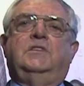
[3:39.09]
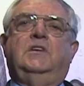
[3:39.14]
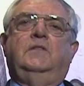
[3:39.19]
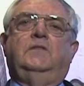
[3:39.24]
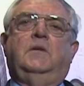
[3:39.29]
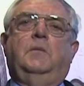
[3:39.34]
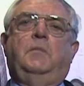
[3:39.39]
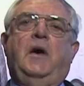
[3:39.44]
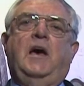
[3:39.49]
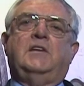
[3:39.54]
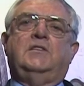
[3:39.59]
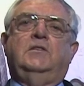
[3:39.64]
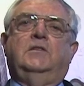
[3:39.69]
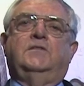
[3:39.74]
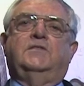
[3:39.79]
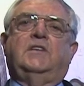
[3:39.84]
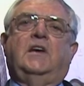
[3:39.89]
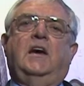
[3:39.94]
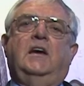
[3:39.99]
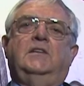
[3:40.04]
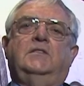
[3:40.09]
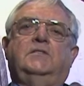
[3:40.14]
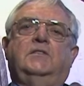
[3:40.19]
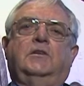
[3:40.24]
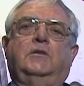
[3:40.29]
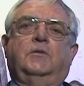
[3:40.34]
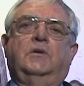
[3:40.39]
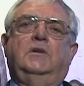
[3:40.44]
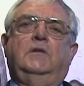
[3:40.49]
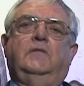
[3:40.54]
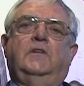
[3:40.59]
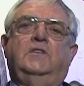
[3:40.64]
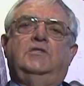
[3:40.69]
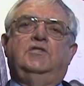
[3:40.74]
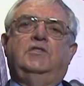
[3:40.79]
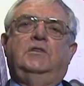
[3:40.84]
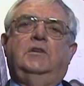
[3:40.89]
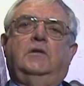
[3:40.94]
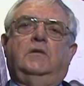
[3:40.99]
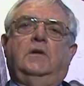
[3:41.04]
received a Bachelor of Science degree of
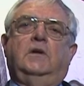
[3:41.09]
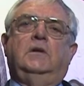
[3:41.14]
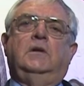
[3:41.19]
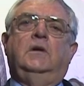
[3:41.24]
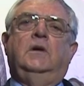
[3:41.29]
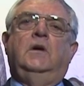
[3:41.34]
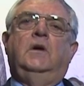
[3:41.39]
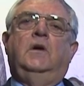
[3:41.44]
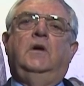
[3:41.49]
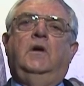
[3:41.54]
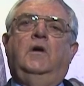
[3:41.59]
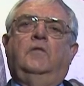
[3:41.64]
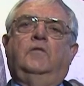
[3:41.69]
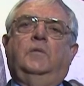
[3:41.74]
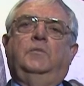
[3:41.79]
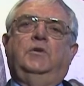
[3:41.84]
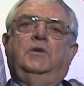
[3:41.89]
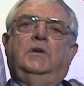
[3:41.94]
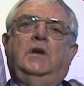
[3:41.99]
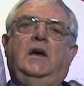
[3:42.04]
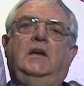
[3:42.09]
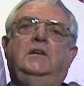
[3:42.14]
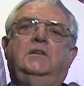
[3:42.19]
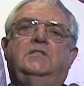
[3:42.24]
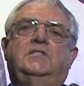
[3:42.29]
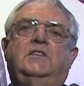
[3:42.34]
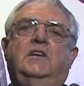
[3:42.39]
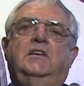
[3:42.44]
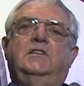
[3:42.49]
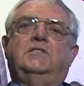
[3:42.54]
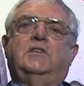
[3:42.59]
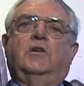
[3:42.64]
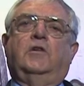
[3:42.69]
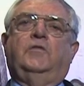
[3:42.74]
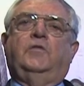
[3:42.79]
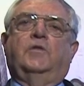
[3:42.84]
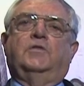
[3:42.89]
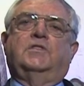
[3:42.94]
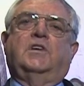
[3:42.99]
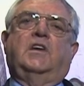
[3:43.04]
Engineering from the United States
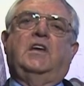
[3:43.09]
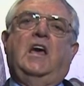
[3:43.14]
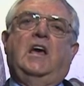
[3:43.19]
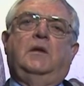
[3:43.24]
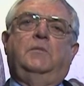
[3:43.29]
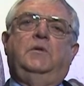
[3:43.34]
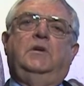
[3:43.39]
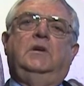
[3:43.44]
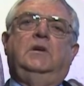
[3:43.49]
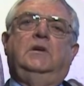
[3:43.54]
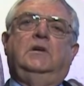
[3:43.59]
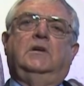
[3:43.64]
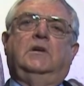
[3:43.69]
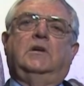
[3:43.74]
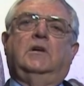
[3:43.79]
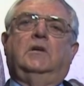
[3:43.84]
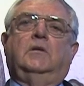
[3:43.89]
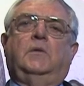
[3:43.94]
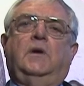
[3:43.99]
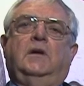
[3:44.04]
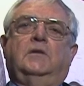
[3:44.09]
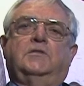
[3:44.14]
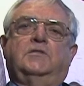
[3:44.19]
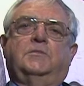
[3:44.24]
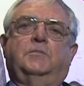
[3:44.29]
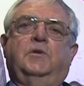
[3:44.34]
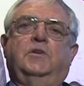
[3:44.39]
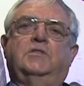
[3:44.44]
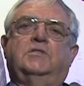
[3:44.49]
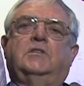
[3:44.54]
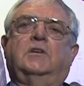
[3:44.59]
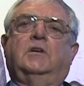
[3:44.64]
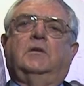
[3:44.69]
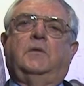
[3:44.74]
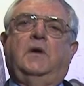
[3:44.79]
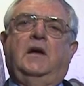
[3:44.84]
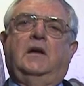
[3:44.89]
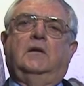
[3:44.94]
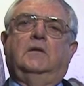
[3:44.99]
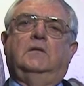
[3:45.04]
Air Force Academy in Colorado Springs,
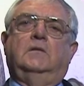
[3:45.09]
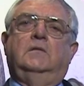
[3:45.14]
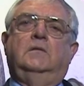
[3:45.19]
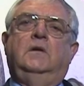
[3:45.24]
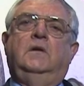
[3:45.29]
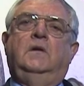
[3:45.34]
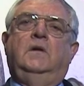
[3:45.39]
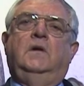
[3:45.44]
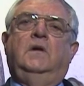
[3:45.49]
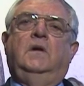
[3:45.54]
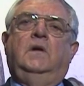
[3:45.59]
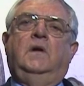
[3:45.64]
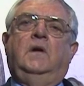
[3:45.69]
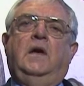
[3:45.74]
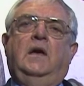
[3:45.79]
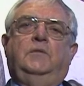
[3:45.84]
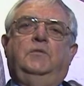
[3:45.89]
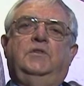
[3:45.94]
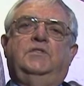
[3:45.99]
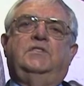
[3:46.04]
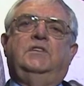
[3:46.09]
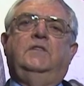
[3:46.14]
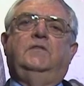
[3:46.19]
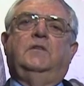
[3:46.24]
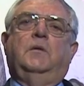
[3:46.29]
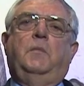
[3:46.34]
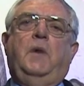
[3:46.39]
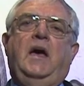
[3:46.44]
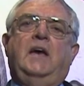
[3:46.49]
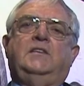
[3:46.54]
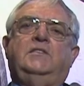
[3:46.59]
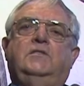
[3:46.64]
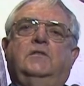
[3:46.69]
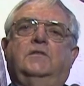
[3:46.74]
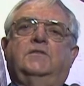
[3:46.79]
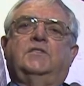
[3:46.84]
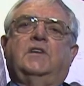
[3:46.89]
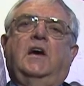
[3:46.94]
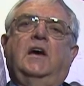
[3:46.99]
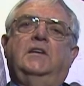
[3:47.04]
Colorado, and received a
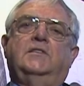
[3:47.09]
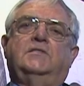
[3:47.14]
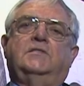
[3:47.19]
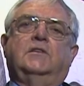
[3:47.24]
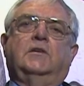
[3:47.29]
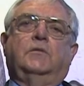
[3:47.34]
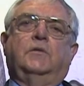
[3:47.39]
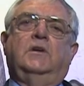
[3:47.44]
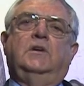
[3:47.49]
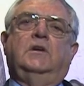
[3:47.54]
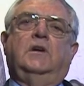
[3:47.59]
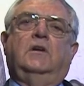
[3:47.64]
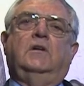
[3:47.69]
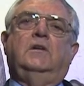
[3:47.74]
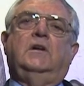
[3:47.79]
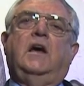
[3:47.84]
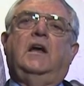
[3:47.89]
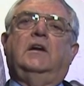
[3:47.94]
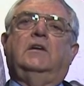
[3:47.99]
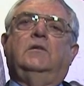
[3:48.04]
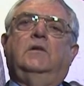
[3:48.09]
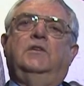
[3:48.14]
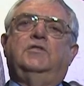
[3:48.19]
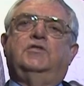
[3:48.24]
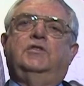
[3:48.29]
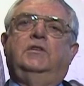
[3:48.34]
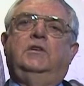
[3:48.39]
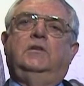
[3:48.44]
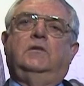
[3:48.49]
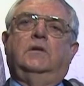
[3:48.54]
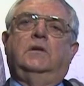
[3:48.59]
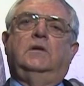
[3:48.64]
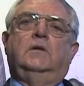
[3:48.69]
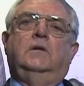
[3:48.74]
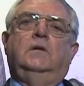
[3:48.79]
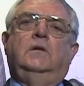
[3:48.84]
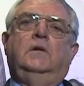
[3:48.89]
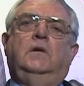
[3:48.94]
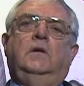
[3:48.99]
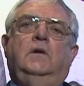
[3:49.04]
Master of Science degree in Aeronautical
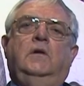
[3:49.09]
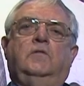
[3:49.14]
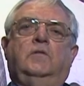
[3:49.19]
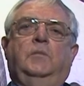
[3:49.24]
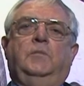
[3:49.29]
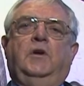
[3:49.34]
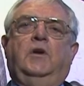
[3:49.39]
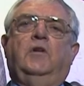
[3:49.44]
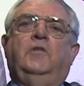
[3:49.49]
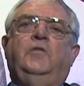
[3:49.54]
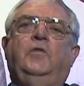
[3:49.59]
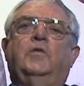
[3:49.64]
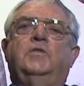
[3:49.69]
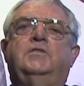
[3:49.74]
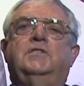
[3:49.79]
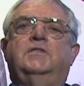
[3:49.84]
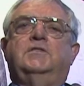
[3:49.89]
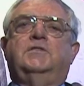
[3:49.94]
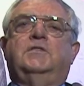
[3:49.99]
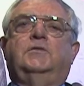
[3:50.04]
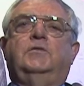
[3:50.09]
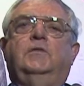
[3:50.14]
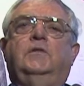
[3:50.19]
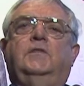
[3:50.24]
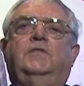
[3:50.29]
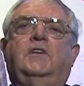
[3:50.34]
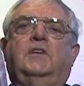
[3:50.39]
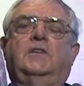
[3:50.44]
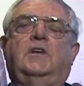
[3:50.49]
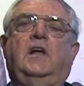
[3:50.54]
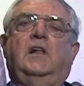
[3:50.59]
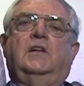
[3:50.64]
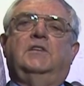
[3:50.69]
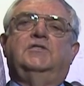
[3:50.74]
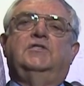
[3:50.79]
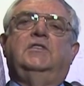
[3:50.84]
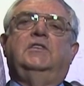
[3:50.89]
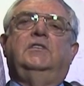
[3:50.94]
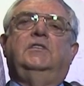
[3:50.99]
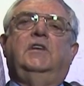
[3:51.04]
Engineering from the Air Force Institute of
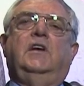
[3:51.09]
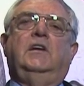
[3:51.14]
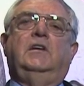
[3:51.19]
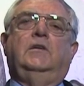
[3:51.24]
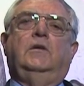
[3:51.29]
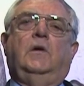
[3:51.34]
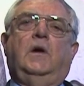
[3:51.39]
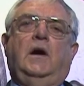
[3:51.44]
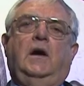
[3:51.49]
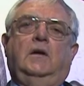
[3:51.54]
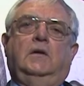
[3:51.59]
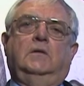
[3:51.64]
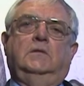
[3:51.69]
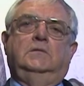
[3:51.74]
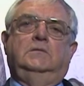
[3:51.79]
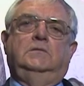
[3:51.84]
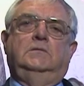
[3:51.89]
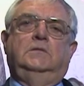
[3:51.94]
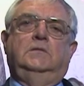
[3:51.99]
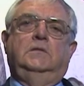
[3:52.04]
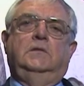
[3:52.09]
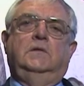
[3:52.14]
Technology in Dayton, Ohio.